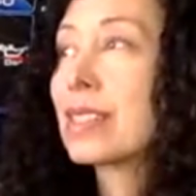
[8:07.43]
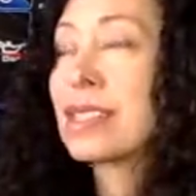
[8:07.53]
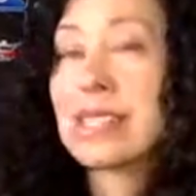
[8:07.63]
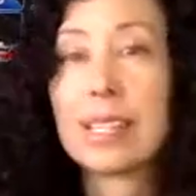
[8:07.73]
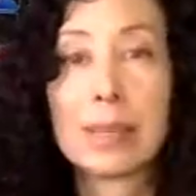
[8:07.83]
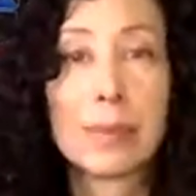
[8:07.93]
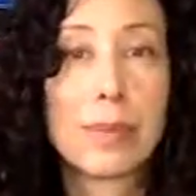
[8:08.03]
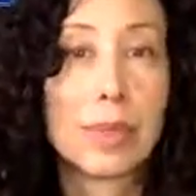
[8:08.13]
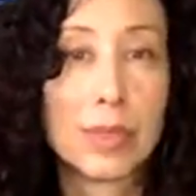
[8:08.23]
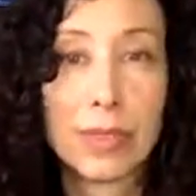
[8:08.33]
seeing
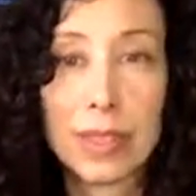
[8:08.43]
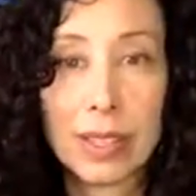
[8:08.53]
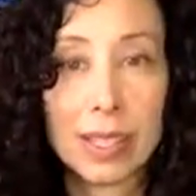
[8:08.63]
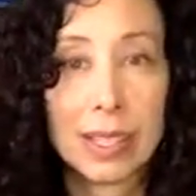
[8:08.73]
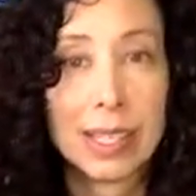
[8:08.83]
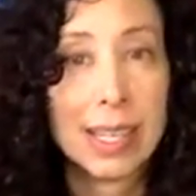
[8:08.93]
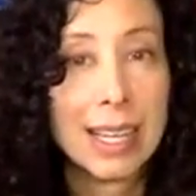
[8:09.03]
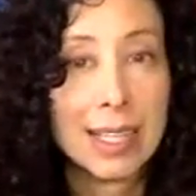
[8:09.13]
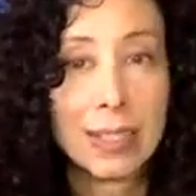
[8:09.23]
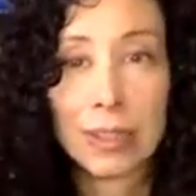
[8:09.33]
beautiful things in
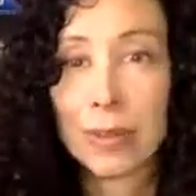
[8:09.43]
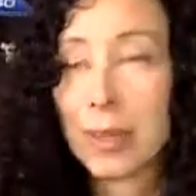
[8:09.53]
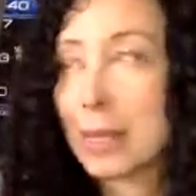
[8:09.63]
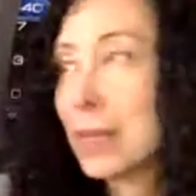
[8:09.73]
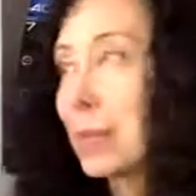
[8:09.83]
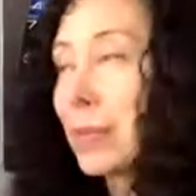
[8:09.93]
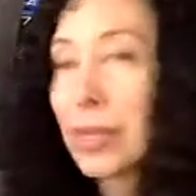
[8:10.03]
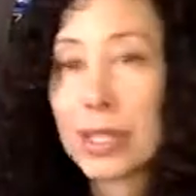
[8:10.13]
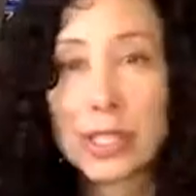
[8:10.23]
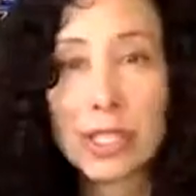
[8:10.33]
nature, maybe
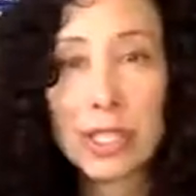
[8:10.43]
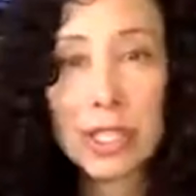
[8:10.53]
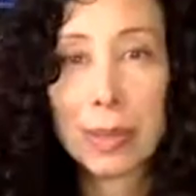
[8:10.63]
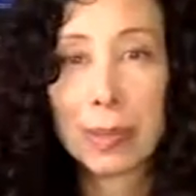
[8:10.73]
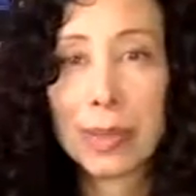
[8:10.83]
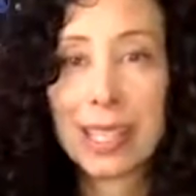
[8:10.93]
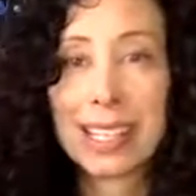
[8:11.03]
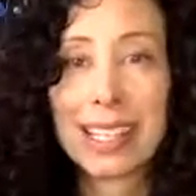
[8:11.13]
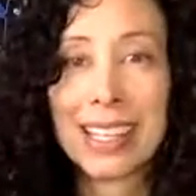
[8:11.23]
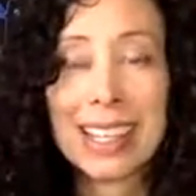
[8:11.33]
birds
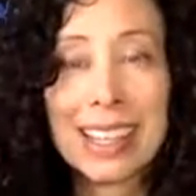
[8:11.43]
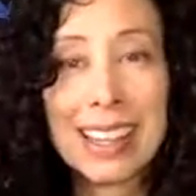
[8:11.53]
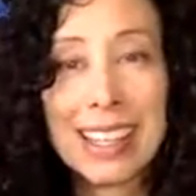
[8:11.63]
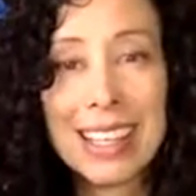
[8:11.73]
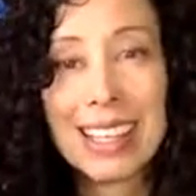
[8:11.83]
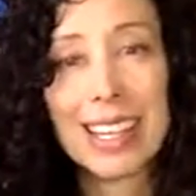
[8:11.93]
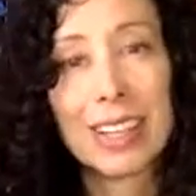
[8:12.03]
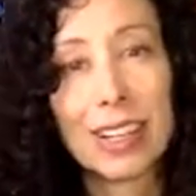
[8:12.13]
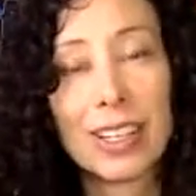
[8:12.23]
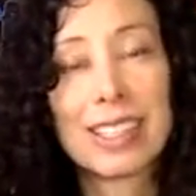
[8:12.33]
chirping, anything that
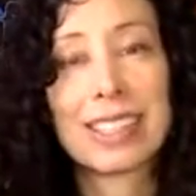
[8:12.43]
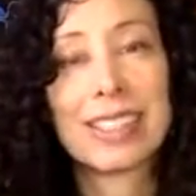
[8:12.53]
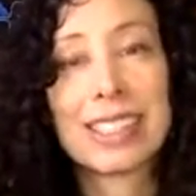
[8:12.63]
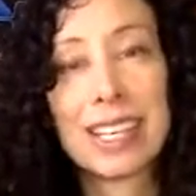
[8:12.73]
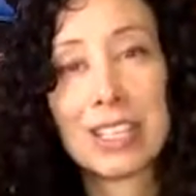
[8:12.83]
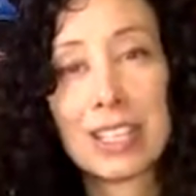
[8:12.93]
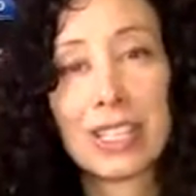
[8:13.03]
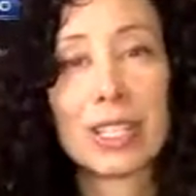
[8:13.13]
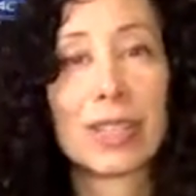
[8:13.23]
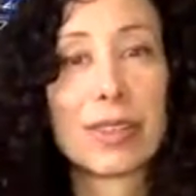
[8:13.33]
calls our attention
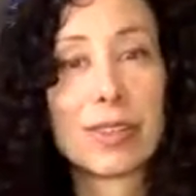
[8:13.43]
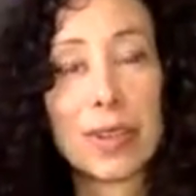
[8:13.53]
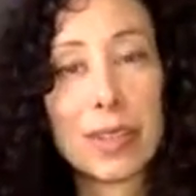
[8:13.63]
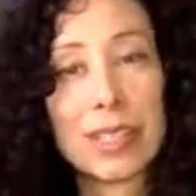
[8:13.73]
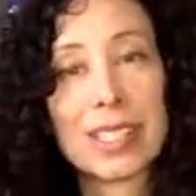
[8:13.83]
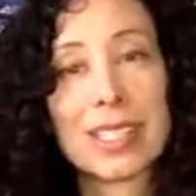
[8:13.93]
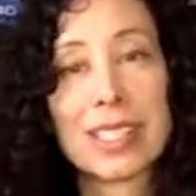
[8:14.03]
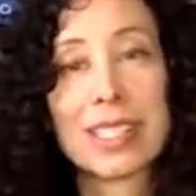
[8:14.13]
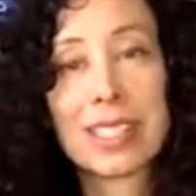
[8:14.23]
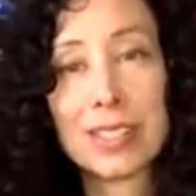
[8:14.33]
and our focus in
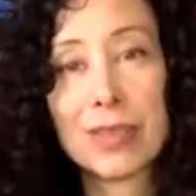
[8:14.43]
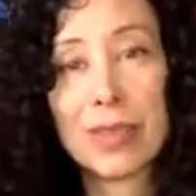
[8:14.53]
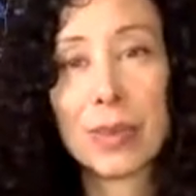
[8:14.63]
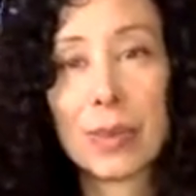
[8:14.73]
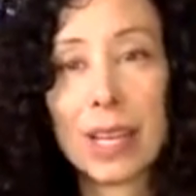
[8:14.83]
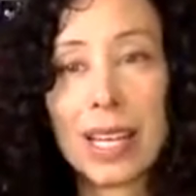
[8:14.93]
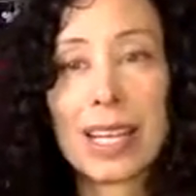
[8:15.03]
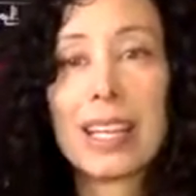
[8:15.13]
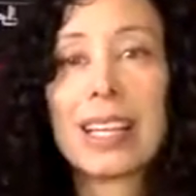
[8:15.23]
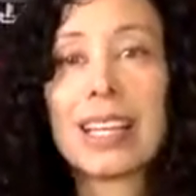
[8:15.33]
a different way,